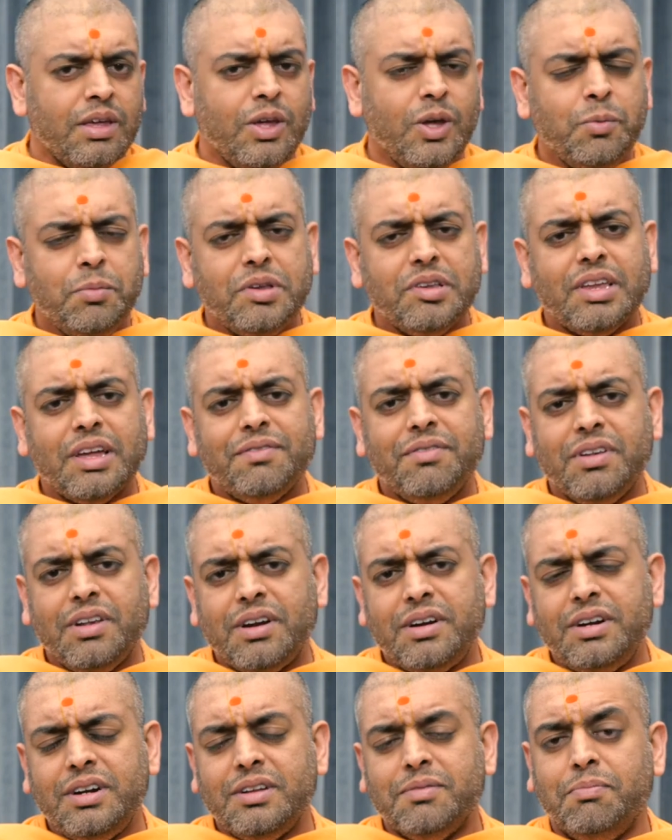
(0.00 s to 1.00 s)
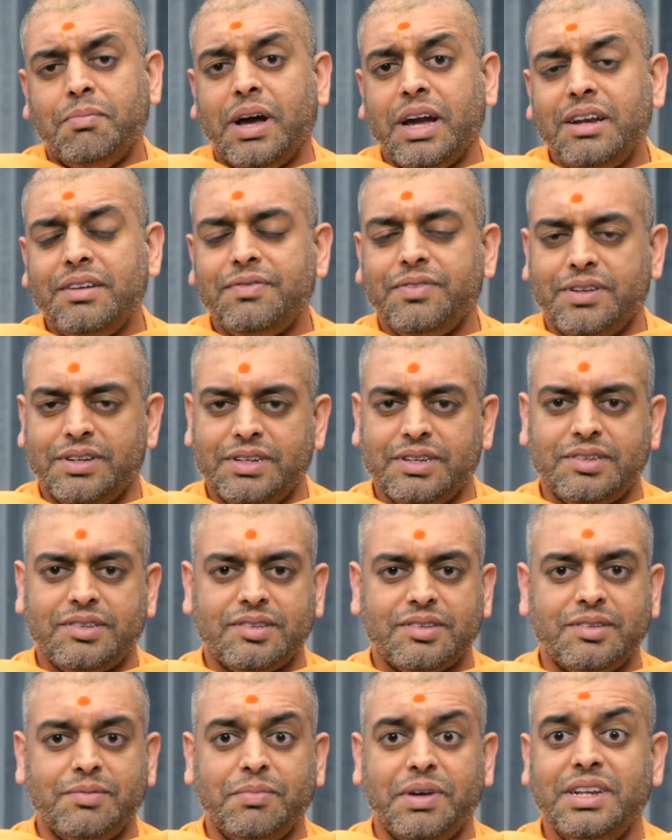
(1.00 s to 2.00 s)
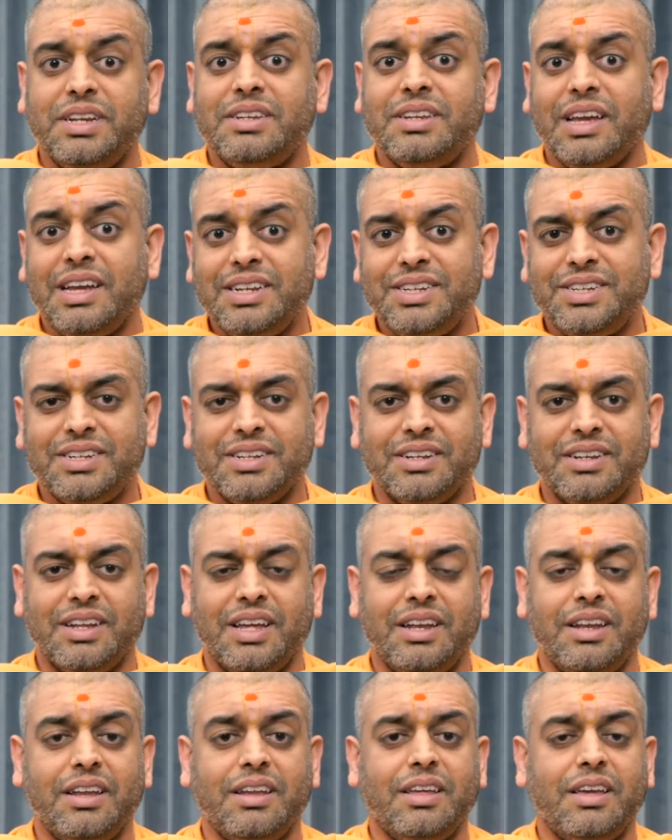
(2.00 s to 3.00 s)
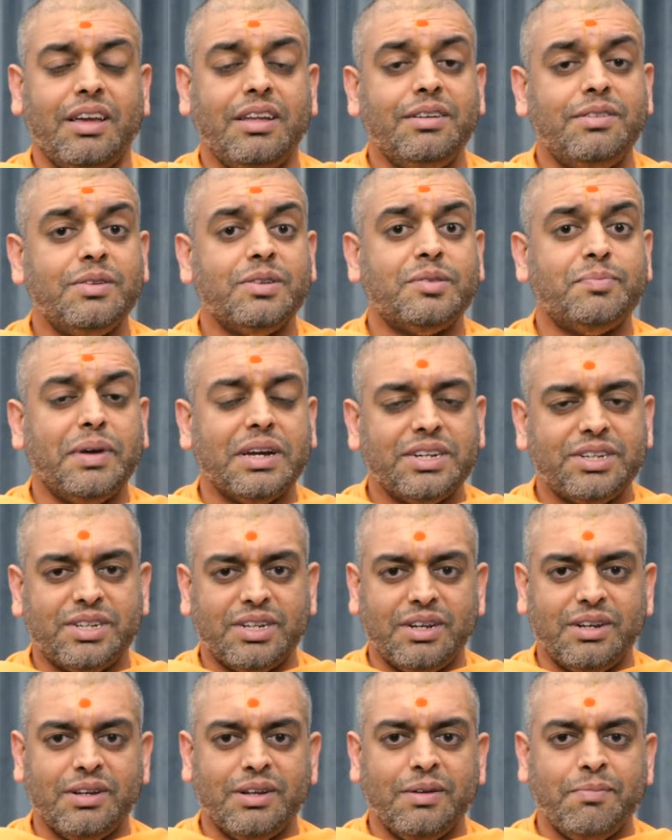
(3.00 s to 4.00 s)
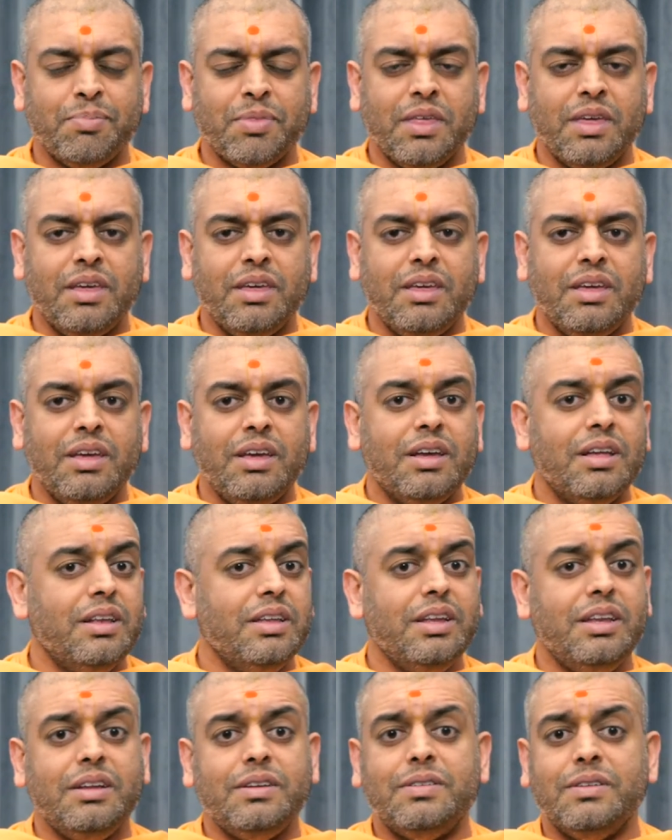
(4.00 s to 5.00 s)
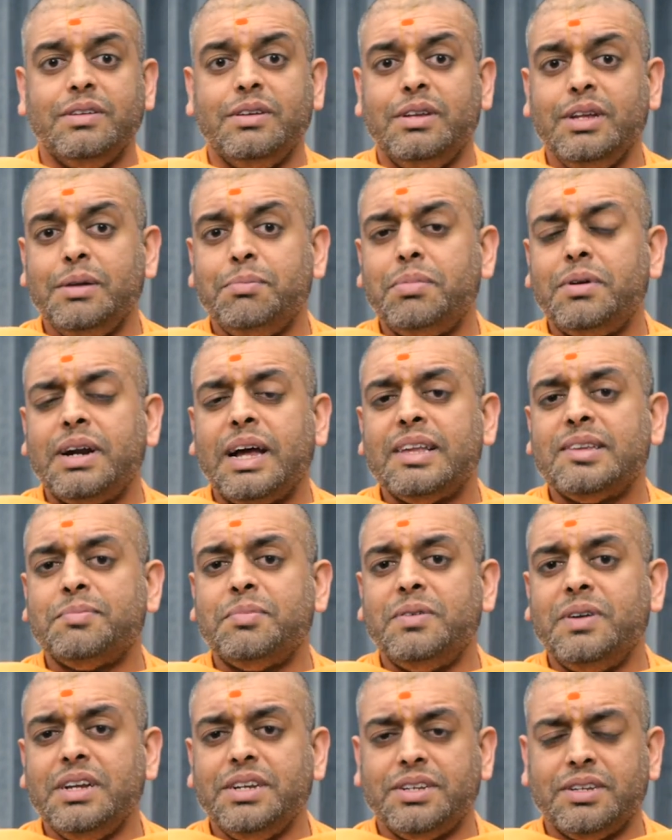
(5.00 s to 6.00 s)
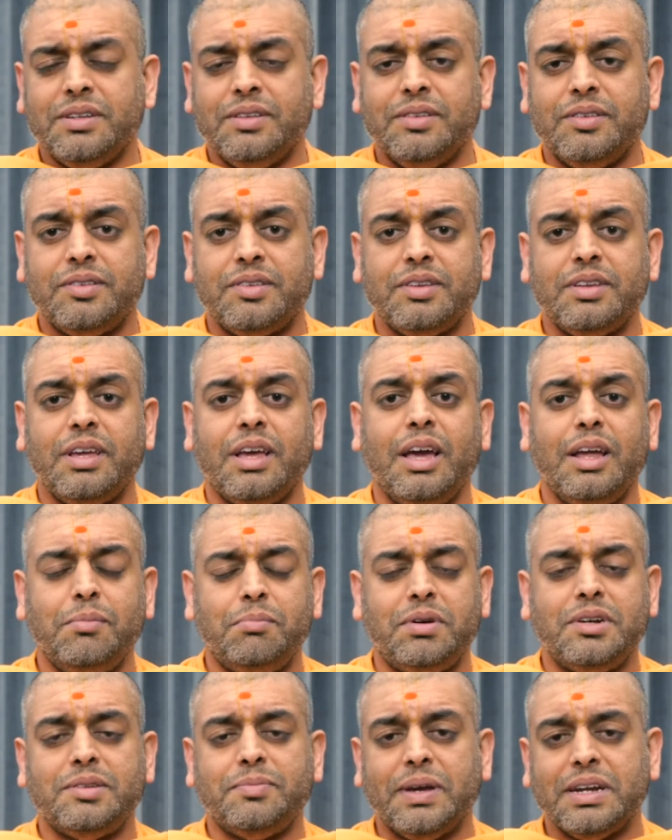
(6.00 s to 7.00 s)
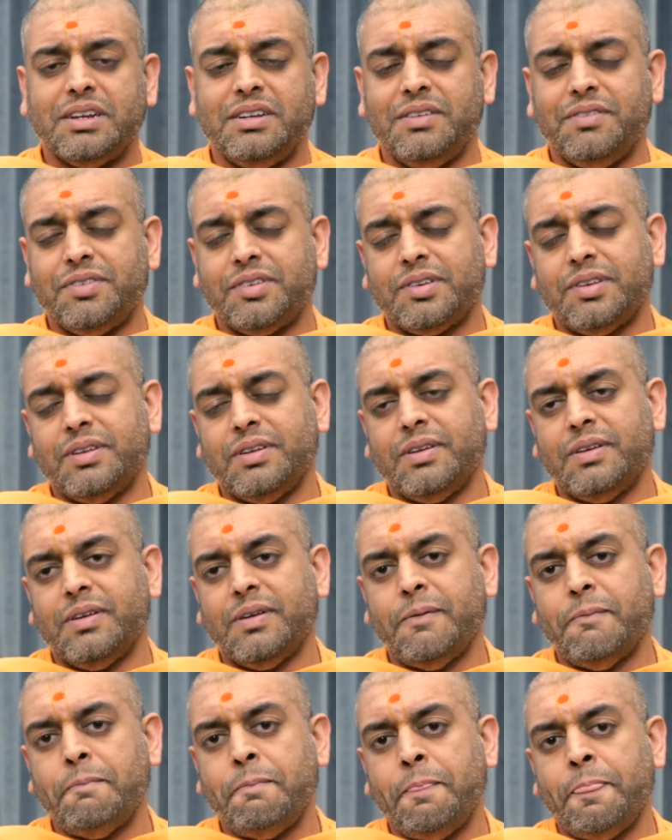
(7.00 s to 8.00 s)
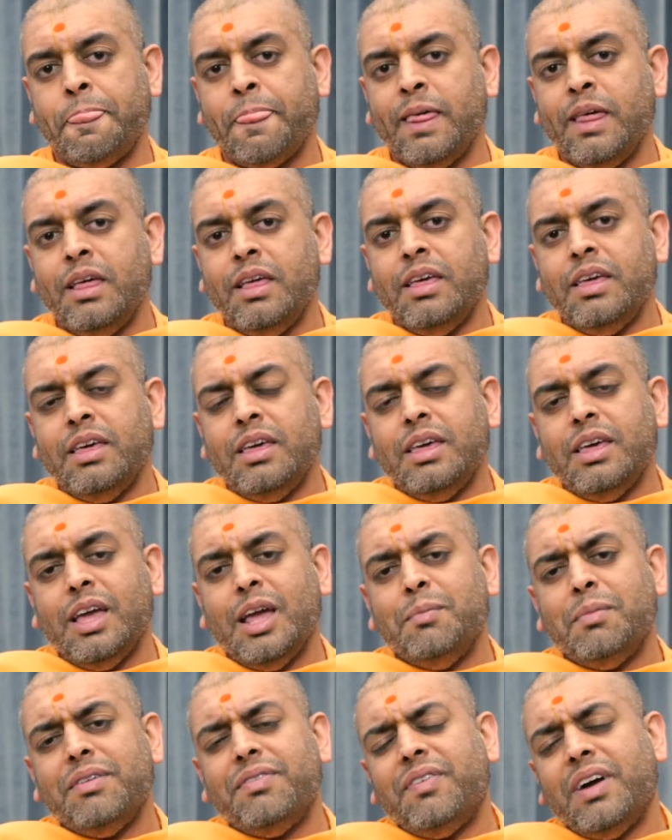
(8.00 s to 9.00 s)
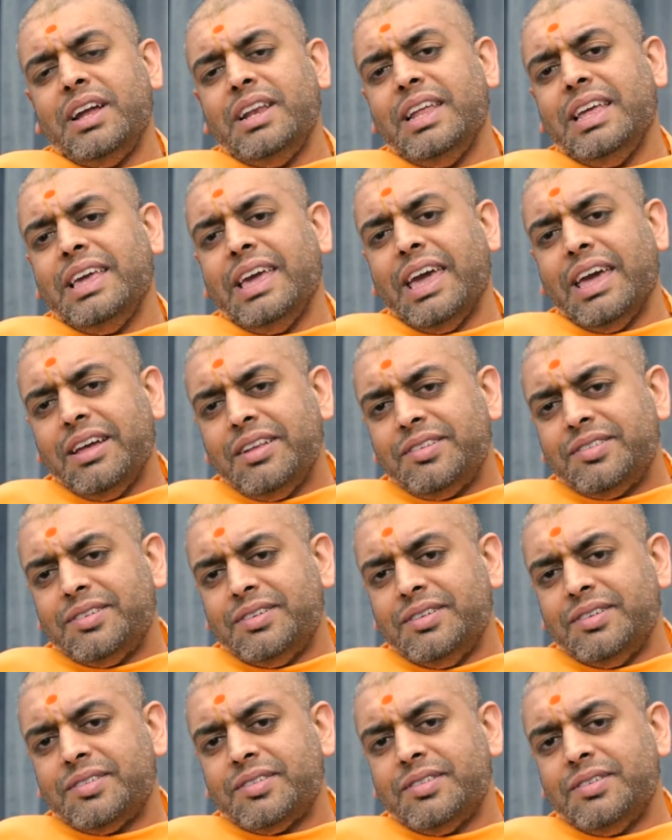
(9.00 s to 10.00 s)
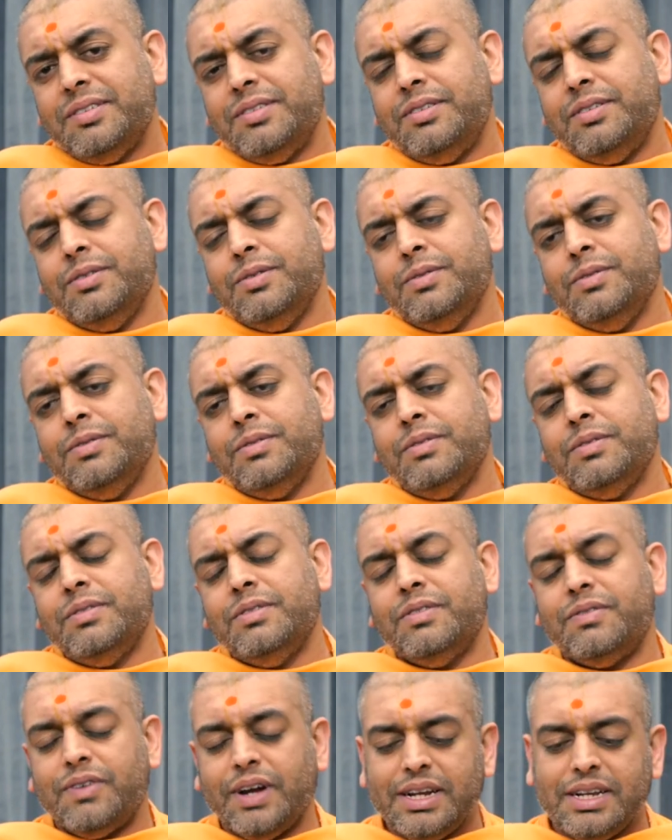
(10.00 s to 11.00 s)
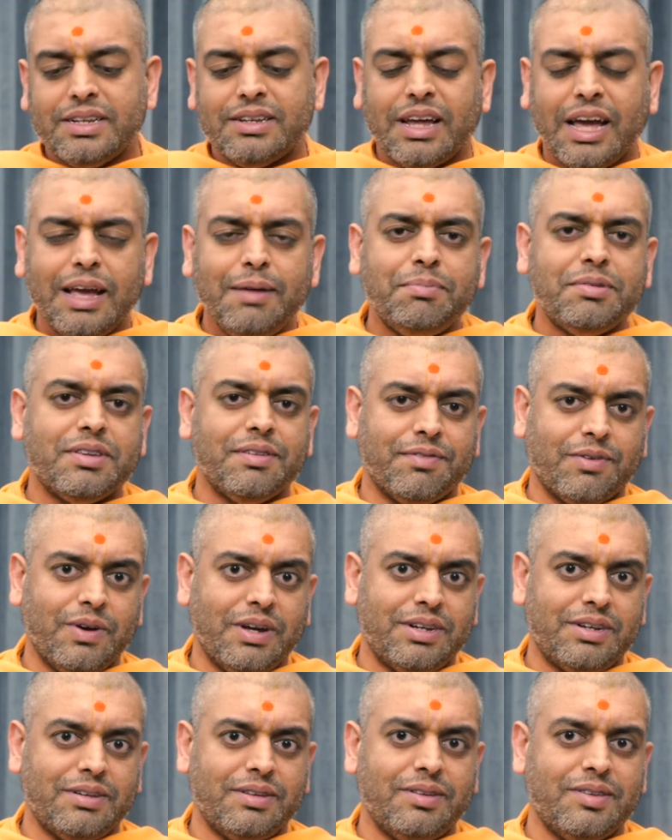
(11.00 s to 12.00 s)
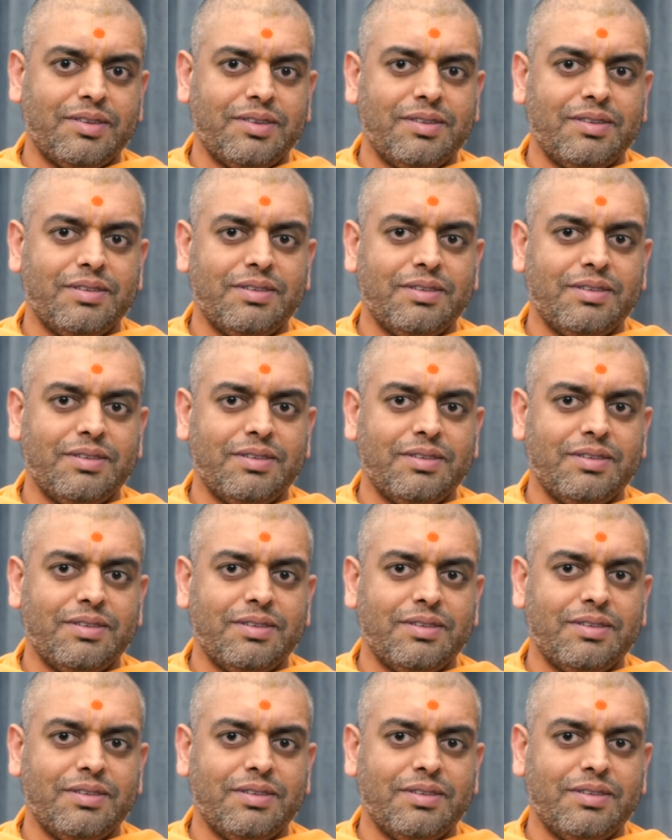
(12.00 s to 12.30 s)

Humans have learned mindfulness, meditation, and introspection, leading to deeper aspirations and perspectives. And by finding answers to the right types of questions,